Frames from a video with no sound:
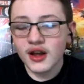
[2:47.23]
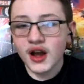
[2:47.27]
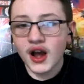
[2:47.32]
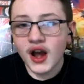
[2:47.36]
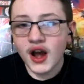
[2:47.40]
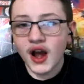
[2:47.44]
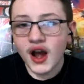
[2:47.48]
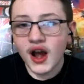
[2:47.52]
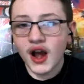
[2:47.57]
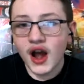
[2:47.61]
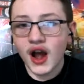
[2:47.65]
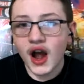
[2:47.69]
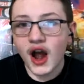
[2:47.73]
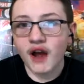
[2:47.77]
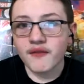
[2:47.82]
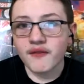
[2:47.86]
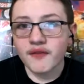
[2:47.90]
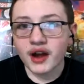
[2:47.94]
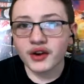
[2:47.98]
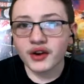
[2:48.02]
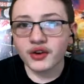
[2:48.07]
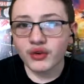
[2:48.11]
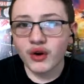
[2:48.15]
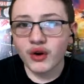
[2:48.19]
I'm not
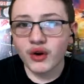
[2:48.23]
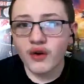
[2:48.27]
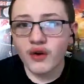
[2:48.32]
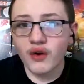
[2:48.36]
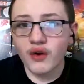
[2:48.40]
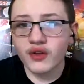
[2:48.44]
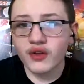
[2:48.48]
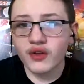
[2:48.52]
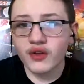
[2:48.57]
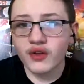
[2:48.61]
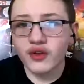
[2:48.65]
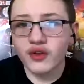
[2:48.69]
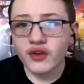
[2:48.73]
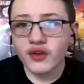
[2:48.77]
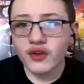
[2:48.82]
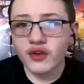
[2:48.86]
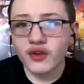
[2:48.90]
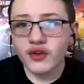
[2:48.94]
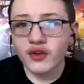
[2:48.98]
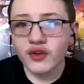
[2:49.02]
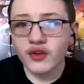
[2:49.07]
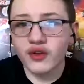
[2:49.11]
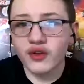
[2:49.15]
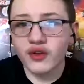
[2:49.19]
gonna reveal his
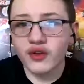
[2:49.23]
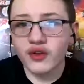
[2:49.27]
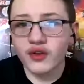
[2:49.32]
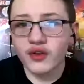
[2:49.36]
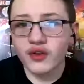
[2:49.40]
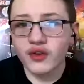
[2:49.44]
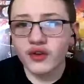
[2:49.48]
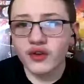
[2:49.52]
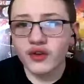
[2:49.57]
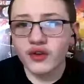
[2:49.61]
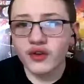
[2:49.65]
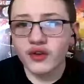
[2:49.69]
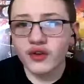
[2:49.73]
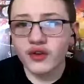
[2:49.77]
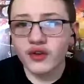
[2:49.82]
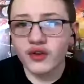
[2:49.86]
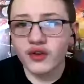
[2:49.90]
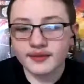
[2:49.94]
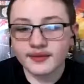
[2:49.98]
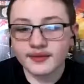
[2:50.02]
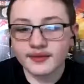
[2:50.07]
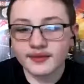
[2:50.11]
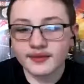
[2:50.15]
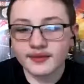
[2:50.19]
name, but
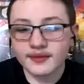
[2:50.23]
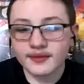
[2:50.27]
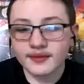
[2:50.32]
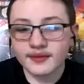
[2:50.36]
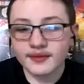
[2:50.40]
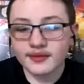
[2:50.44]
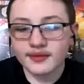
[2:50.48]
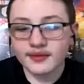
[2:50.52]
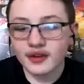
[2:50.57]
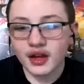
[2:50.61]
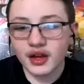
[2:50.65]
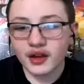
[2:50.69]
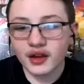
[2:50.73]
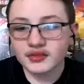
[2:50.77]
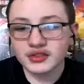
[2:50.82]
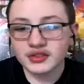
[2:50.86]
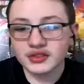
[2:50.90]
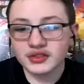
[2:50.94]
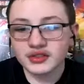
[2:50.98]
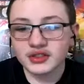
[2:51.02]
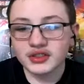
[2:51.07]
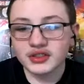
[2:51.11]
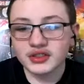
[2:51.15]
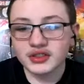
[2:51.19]
I'm just
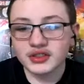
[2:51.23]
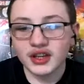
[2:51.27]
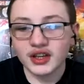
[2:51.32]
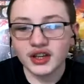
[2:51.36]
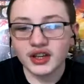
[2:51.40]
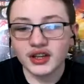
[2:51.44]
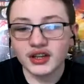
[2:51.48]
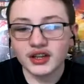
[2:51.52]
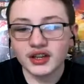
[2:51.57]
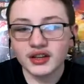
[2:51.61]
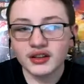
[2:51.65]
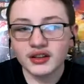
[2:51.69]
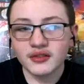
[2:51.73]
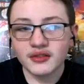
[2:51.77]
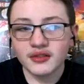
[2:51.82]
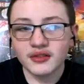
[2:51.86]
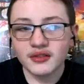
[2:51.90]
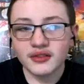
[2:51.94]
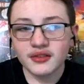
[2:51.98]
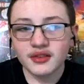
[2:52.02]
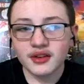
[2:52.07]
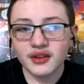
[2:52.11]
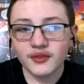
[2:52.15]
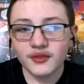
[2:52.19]
gonna say,
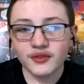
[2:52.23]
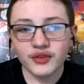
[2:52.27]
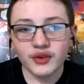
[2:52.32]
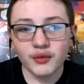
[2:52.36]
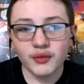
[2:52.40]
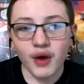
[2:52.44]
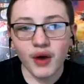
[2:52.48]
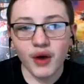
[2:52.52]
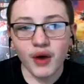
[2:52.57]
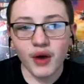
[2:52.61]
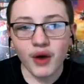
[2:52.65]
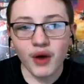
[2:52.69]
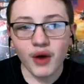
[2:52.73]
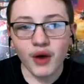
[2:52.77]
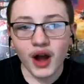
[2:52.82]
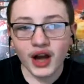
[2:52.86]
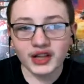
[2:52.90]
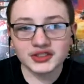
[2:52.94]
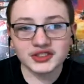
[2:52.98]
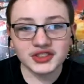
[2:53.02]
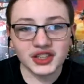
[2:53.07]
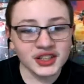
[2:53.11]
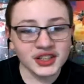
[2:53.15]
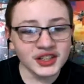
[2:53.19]
if you're
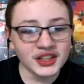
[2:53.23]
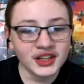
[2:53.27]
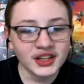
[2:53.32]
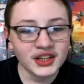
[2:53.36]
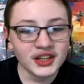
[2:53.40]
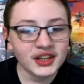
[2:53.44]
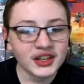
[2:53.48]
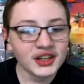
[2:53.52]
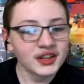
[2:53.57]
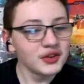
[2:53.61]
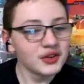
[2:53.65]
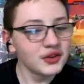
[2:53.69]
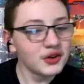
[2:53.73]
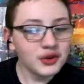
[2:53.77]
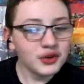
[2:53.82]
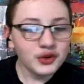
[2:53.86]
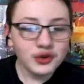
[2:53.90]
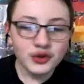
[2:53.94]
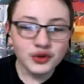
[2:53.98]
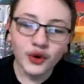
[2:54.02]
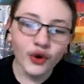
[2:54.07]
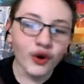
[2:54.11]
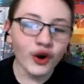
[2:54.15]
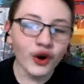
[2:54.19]
watching,
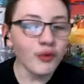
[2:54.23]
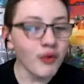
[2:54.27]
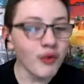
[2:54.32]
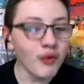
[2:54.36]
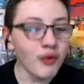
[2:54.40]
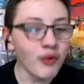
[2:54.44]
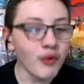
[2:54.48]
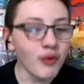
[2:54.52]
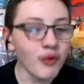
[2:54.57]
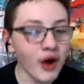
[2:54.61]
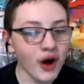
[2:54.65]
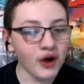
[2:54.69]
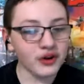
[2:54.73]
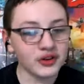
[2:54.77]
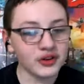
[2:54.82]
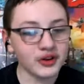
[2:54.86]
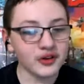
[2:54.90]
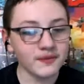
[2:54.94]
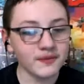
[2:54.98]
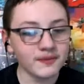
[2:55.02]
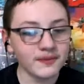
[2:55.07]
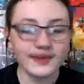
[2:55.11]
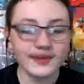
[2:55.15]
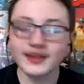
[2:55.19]
you're welcome.
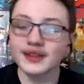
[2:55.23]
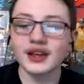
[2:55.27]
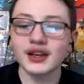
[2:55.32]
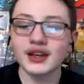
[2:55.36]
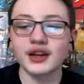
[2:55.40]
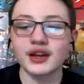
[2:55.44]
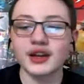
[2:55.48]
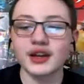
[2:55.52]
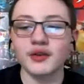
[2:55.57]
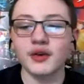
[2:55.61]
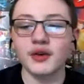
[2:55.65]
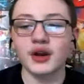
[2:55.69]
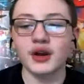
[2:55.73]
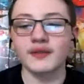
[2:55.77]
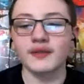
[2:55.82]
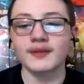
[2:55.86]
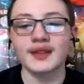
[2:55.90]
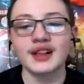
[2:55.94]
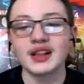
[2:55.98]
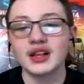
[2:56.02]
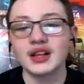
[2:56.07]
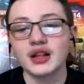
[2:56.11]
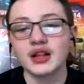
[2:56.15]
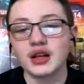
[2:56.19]
Anyway,
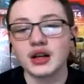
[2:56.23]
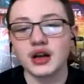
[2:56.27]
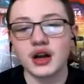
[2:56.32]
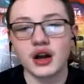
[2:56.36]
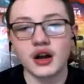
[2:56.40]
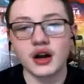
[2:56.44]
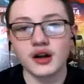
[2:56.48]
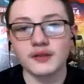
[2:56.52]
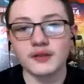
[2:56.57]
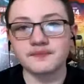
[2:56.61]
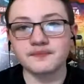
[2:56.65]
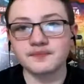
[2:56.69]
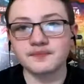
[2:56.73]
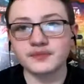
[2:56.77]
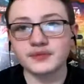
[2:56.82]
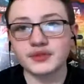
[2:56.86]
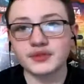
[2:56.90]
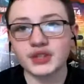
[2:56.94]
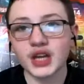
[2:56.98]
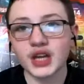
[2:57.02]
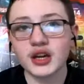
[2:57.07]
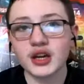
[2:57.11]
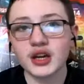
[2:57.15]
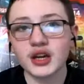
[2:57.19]
um,
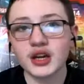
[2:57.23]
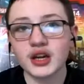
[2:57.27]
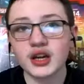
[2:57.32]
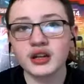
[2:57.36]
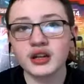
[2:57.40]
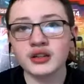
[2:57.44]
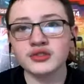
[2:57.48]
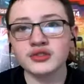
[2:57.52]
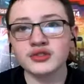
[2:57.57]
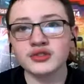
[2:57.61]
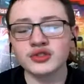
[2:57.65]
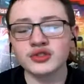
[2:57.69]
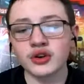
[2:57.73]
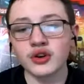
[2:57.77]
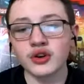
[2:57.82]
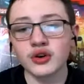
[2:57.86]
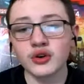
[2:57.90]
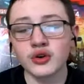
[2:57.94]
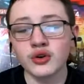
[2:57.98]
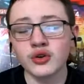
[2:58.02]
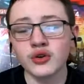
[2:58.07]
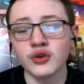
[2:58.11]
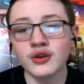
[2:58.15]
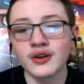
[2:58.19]

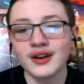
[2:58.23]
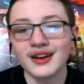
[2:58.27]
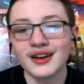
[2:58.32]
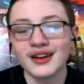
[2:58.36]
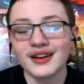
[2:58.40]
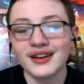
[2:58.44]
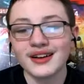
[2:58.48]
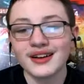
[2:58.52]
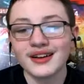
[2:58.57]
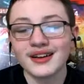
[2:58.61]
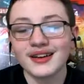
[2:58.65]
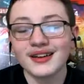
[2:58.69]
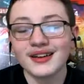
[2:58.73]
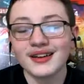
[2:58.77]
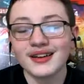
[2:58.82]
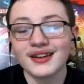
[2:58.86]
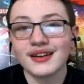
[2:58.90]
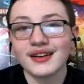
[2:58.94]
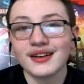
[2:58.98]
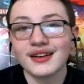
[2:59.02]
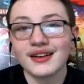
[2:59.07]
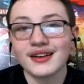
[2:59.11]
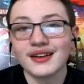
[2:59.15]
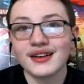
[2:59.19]
so
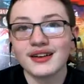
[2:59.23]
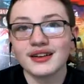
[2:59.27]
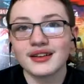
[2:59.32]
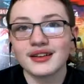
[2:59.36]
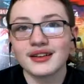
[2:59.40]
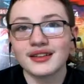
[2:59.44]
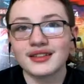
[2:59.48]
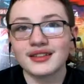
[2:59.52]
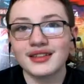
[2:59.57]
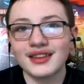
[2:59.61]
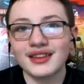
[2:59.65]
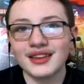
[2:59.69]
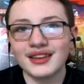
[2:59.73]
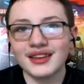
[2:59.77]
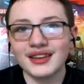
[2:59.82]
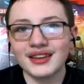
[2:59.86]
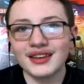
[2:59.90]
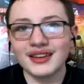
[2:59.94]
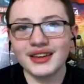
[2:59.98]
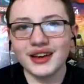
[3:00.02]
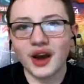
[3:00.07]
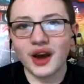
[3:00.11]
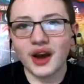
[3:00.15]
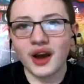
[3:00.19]

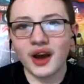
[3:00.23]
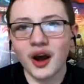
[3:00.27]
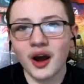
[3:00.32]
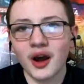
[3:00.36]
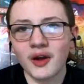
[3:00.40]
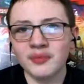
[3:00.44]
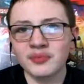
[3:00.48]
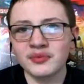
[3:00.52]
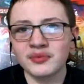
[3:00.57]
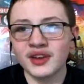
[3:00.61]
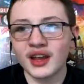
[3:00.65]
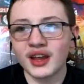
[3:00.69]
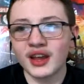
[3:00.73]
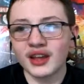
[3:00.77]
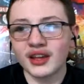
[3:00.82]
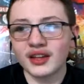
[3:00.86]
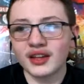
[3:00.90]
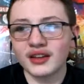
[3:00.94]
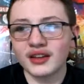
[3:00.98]
the update